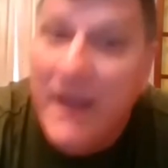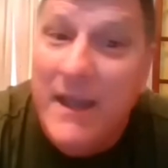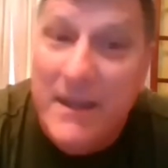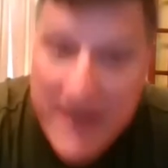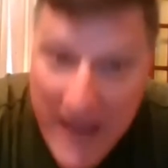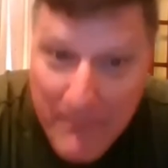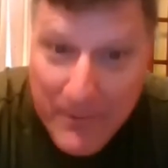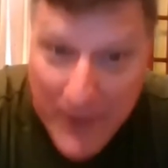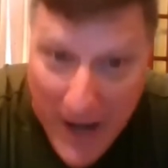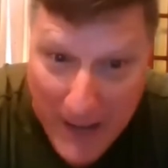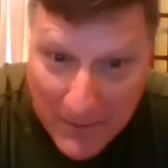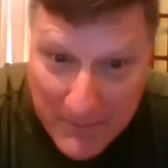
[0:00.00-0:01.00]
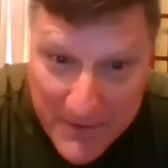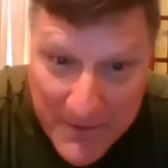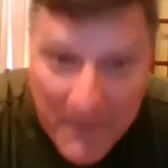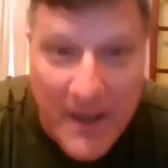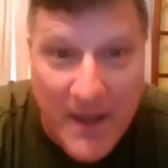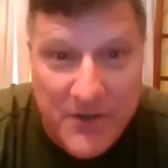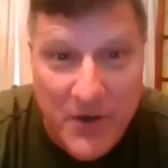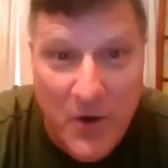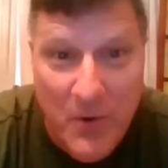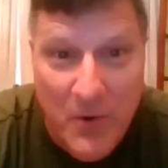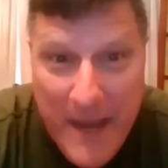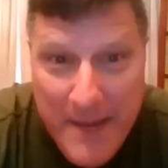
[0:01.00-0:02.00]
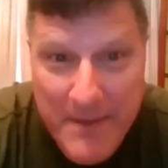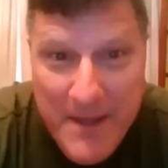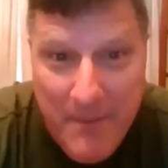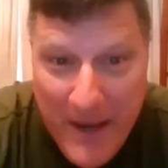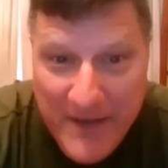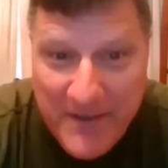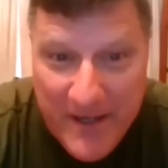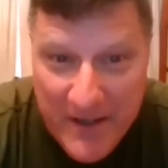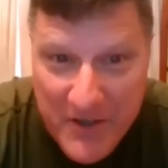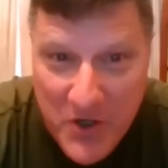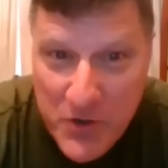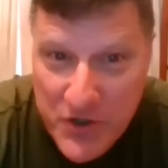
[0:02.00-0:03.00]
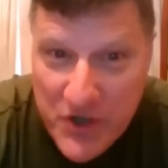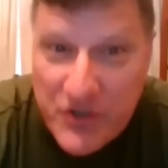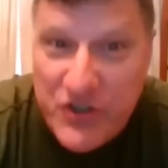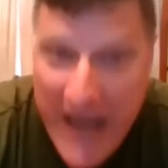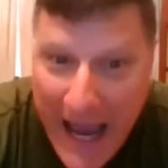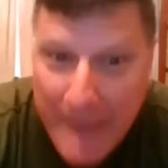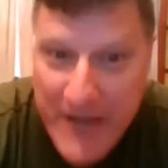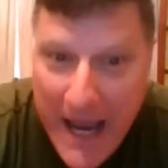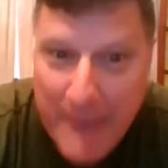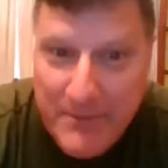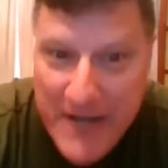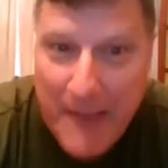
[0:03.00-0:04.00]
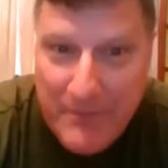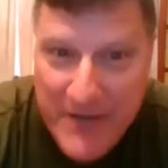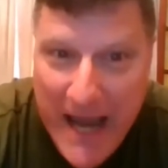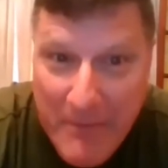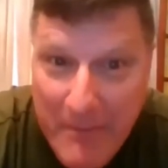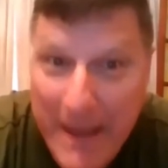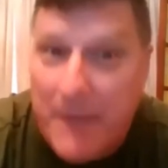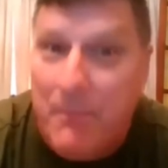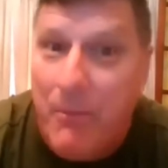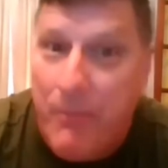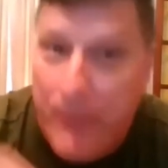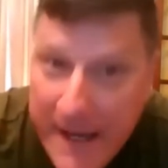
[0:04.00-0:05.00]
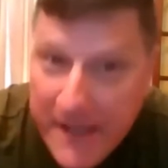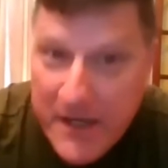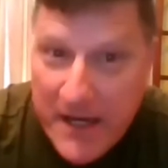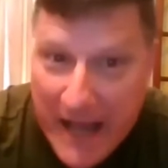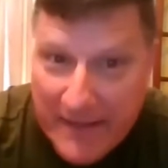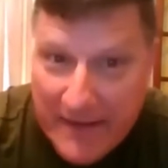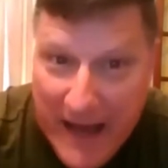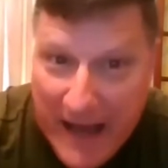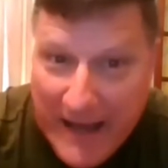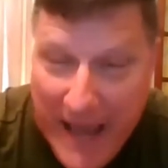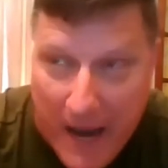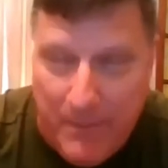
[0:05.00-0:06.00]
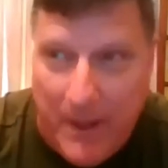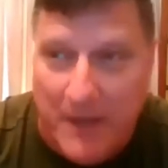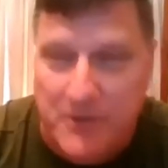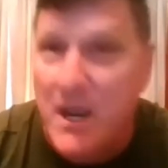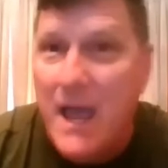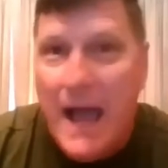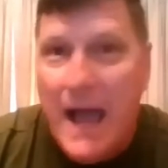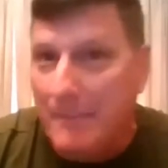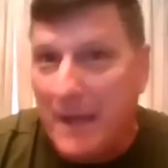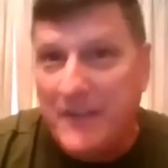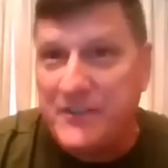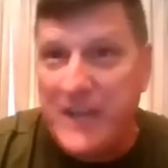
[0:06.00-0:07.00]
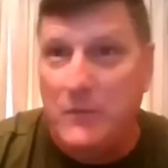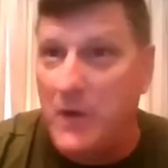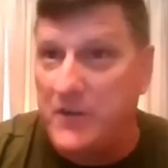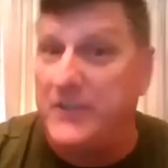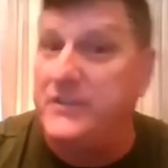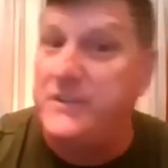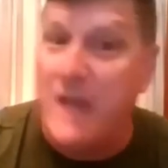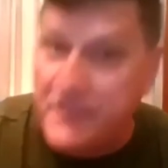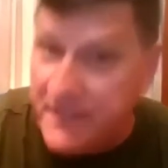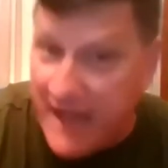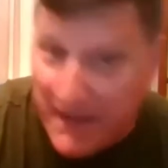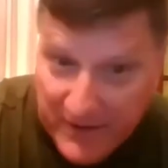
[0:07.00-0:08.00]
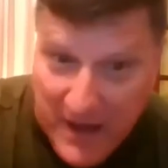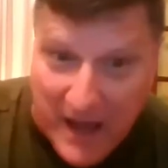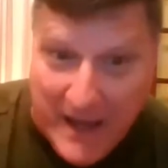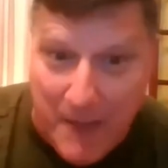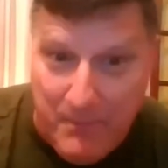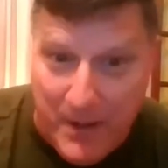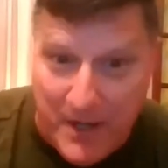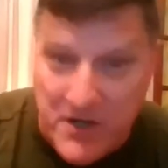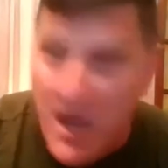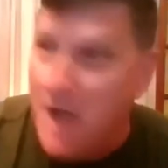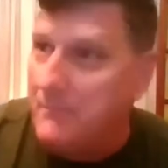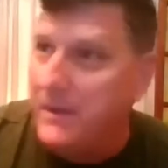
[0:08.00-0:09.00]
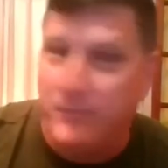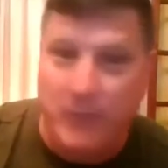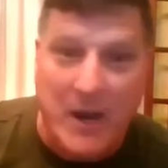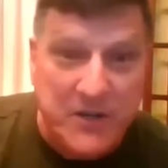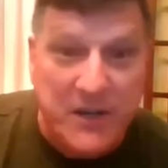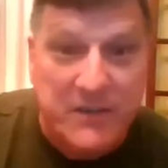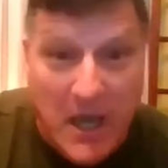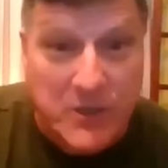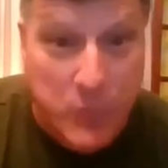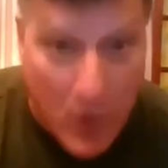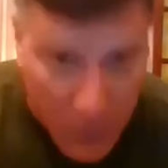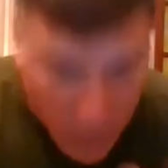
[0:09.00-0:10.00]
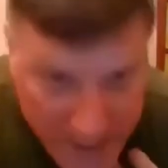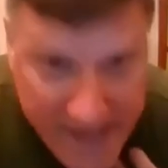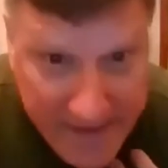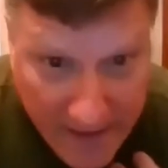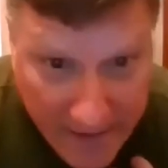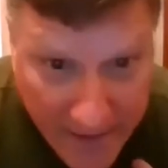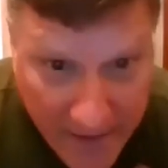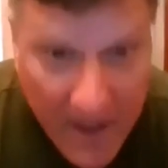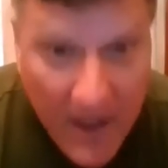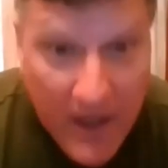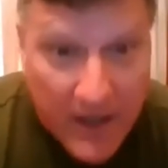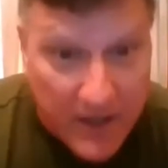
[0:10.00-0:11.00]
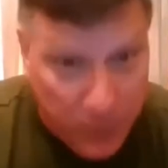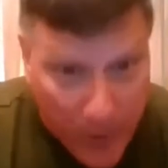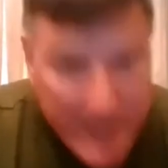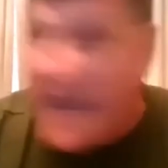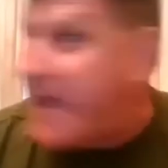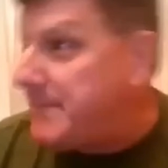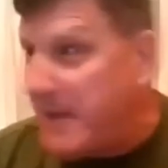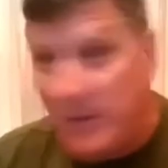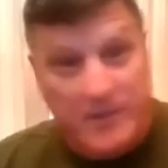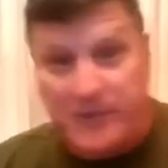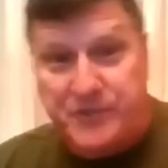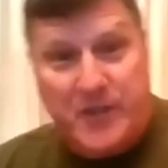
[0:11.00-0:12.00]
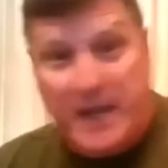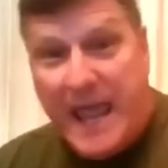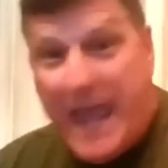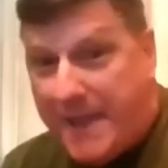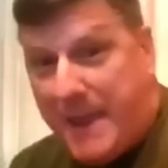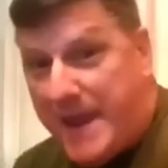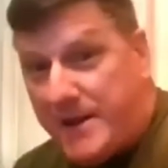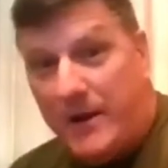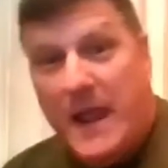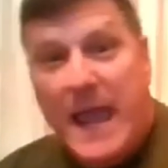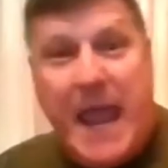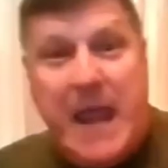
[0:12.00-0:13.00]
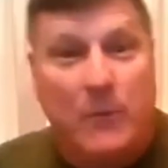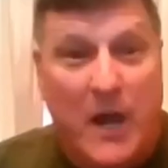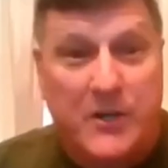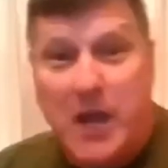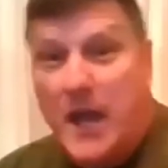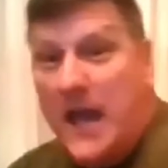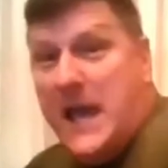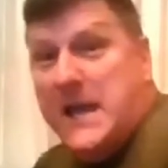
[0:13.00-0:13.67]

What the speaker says: you got problems. So maybe the best thing to do is just jab, jab, jab, jab, and make them think you got the knockout punch. I'm not saying Russia doesn't have the knockout punch, but if Russia does what we did, because we came in with the Sunday haymaker, hey, Russia,